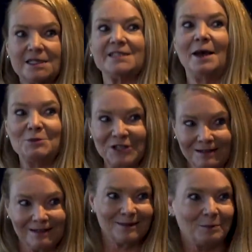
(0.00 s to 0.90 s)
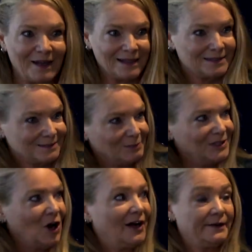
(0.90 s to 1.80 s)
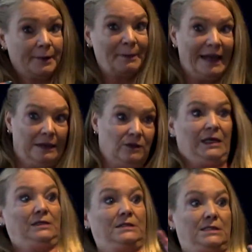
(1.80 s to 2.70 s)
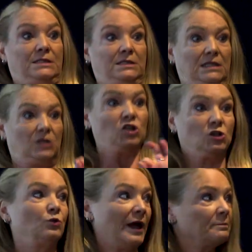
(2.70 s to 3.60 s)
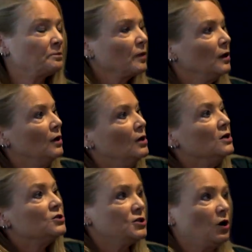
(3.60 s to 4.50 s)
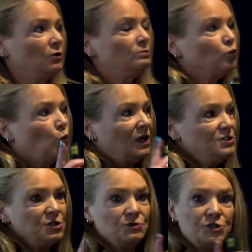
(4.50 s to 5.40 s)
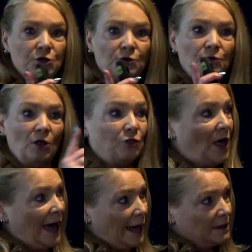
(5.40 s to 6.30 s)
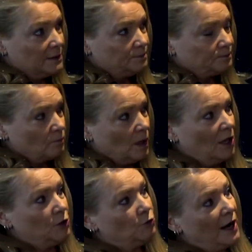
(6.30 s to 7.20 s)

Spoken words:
tempt you a little bit, but not in the bad way, just in a good way. So once you do that and you